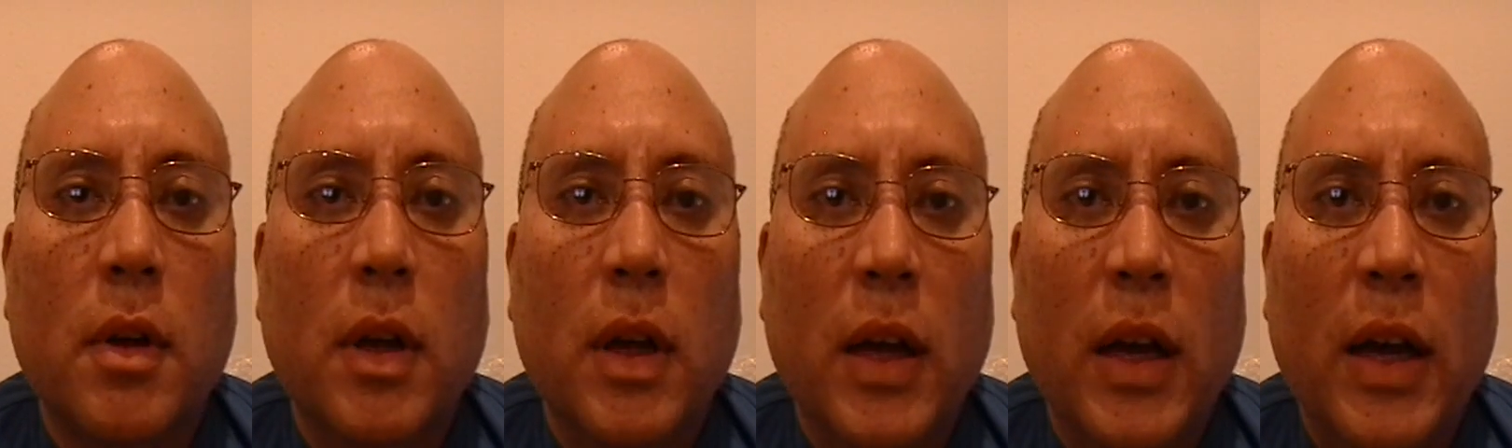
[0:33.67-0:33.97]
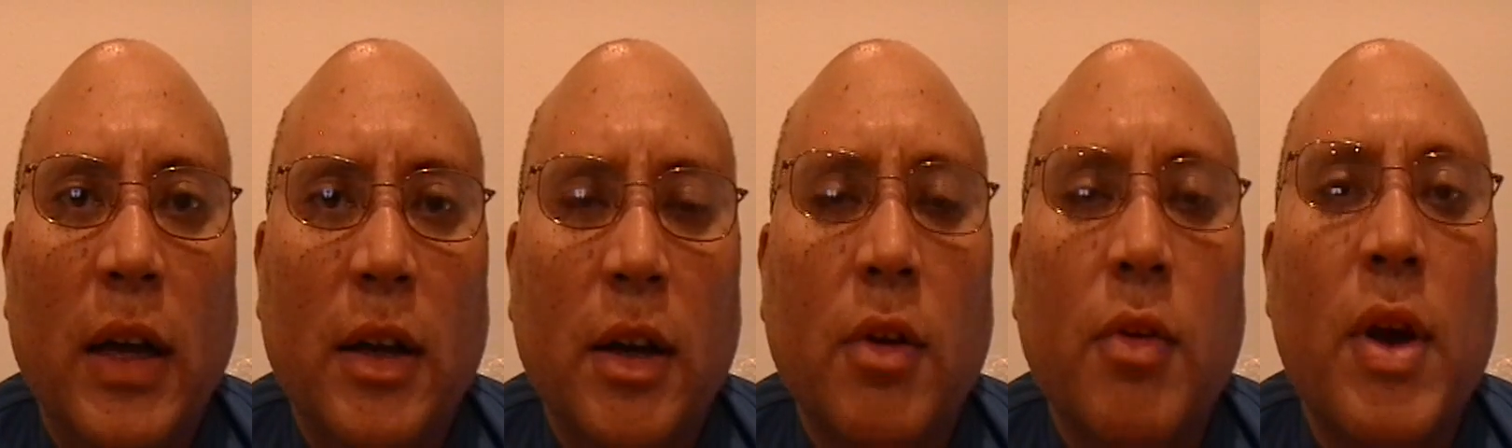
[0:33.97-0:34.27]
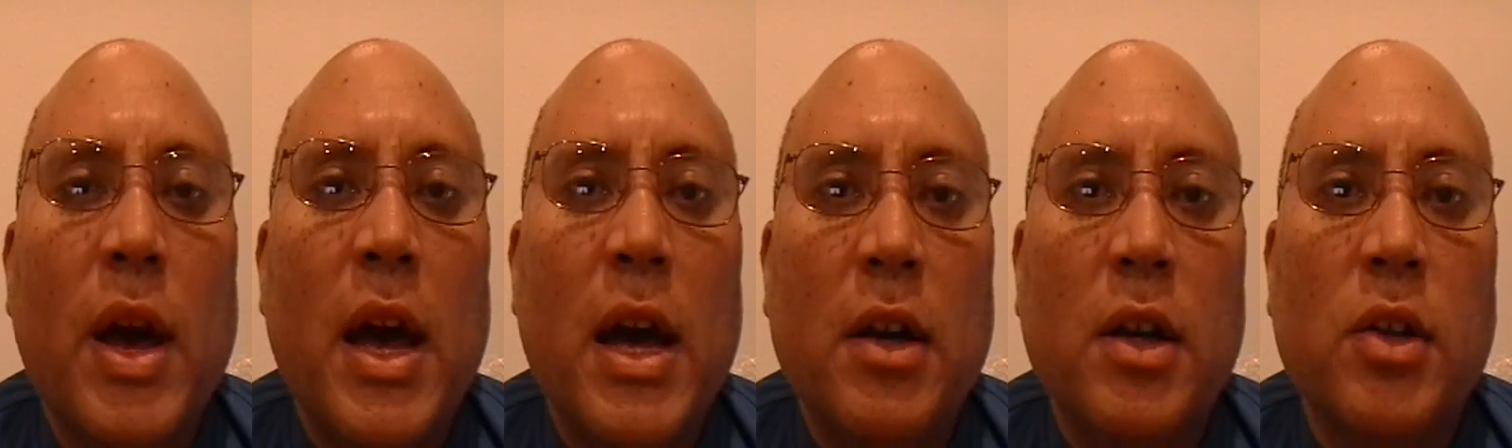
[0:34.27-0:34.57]
uh, the
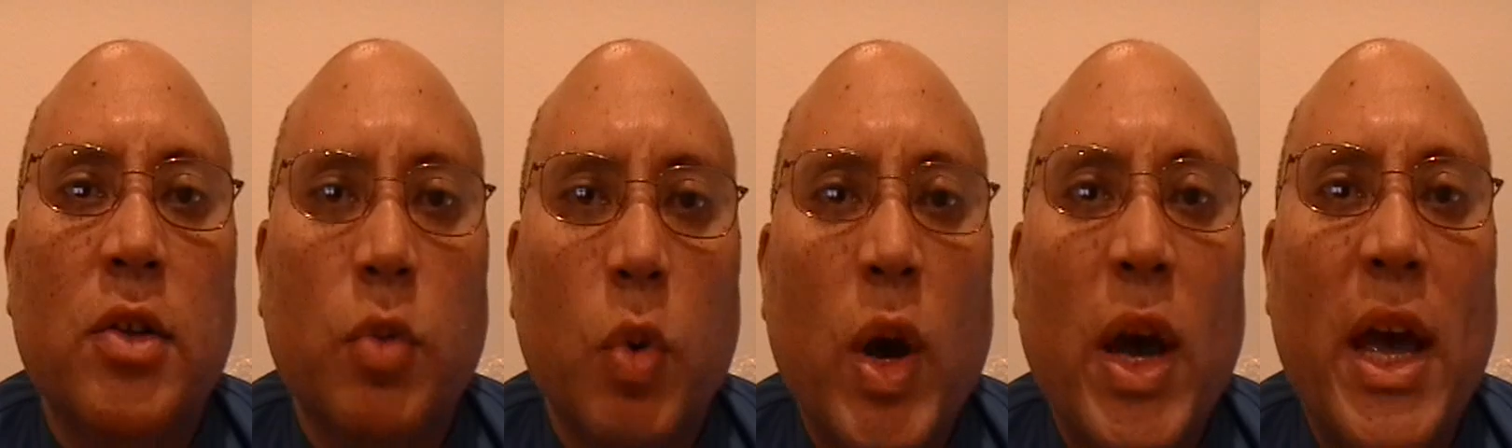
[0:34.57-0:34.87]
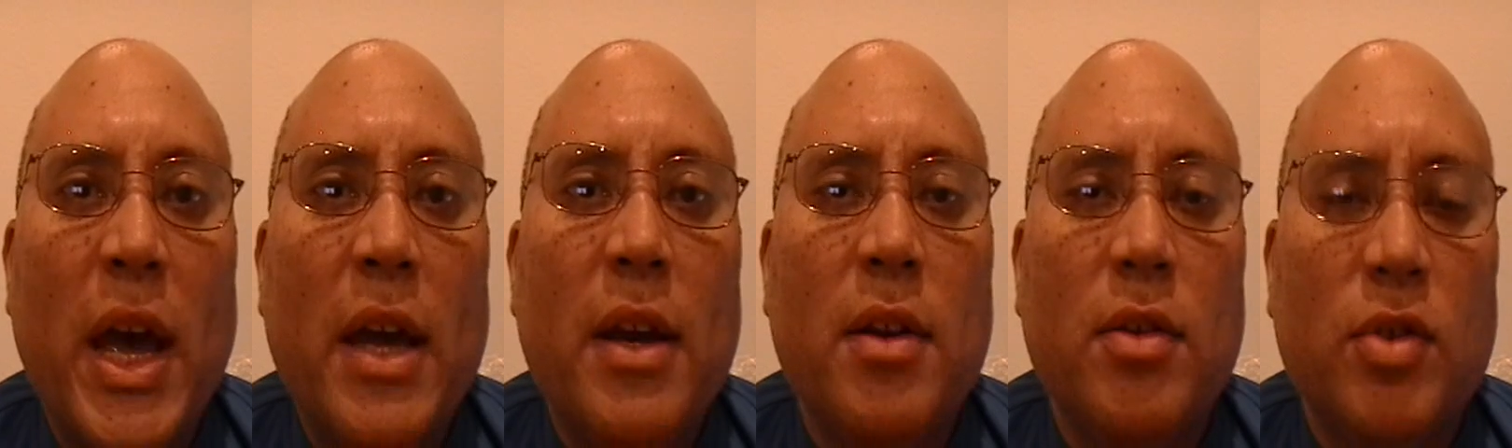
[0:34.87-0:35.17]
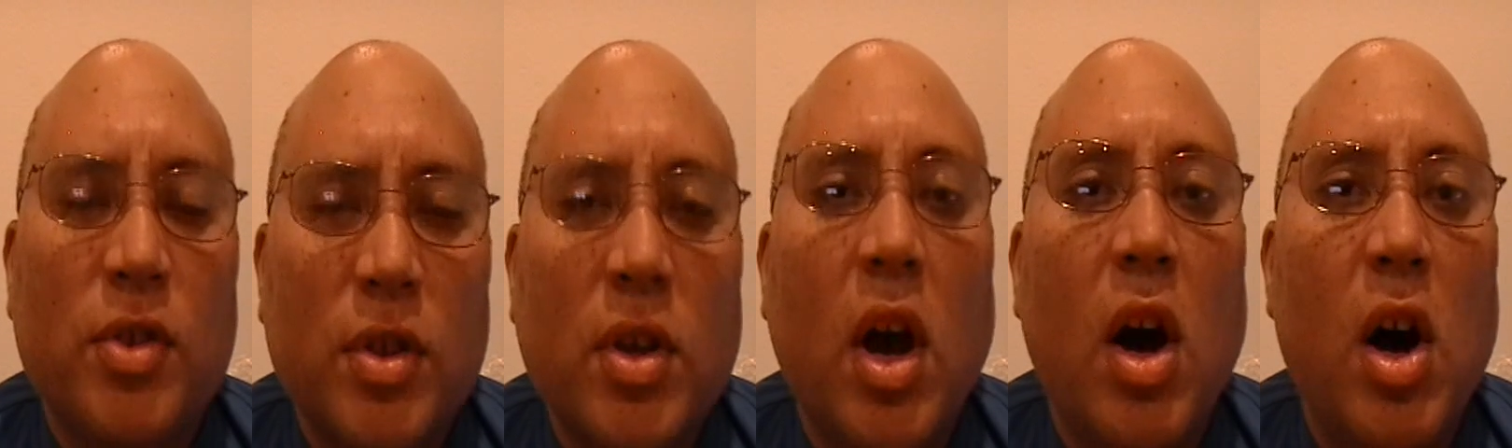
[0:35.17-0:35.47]
ground is
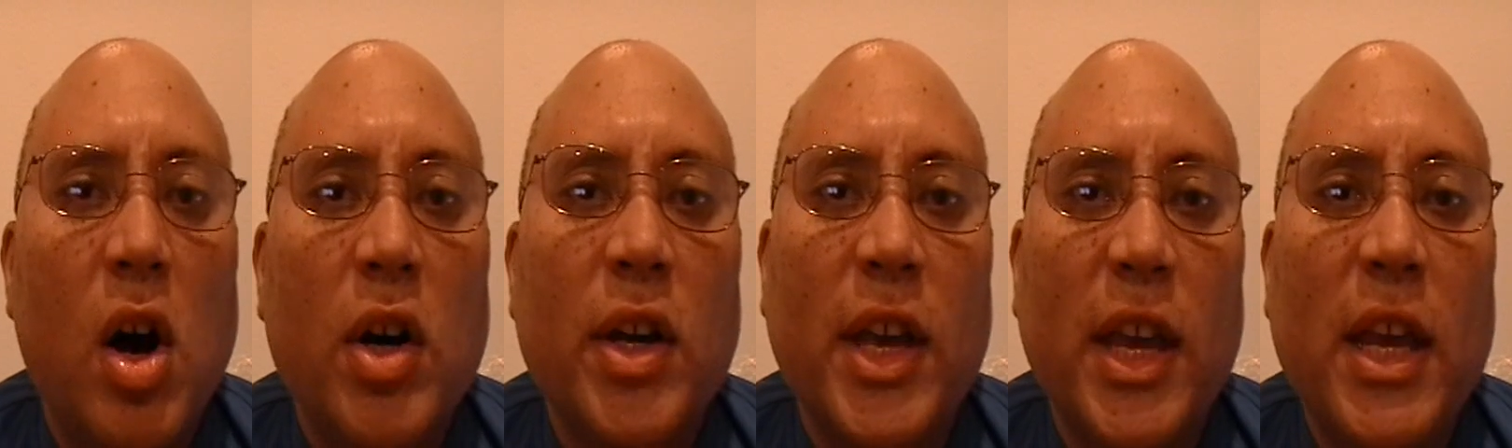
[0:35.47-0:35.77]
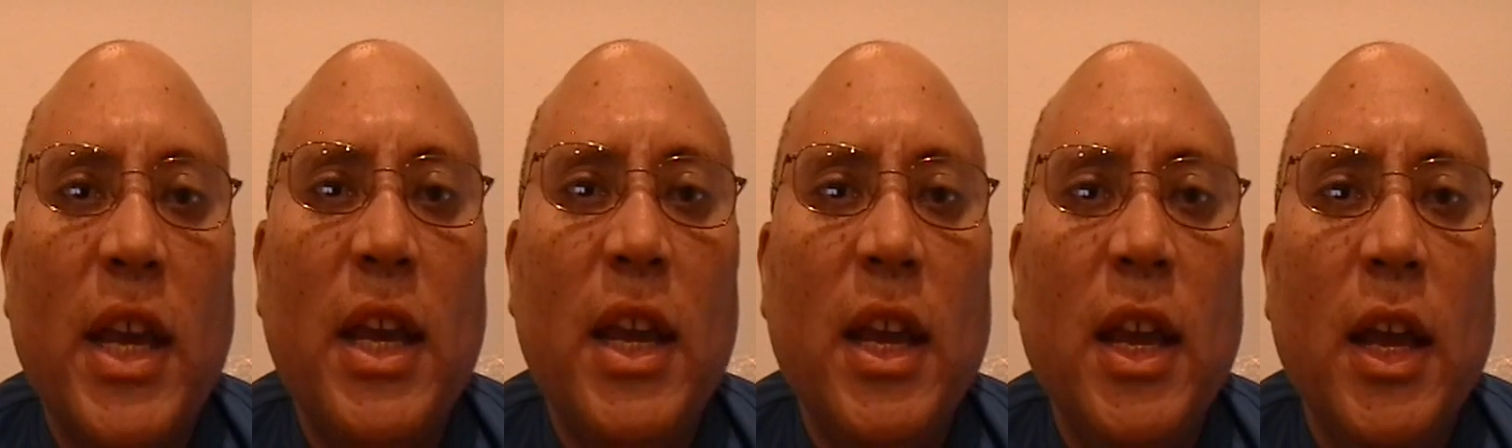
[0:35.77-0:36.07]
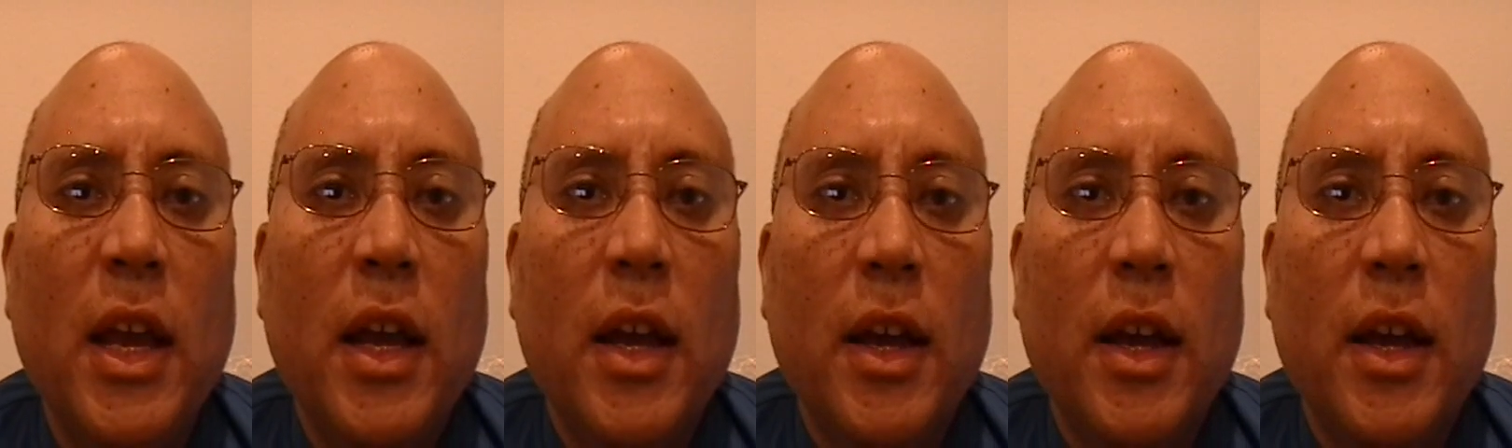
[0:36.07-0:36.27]
wet, soggy,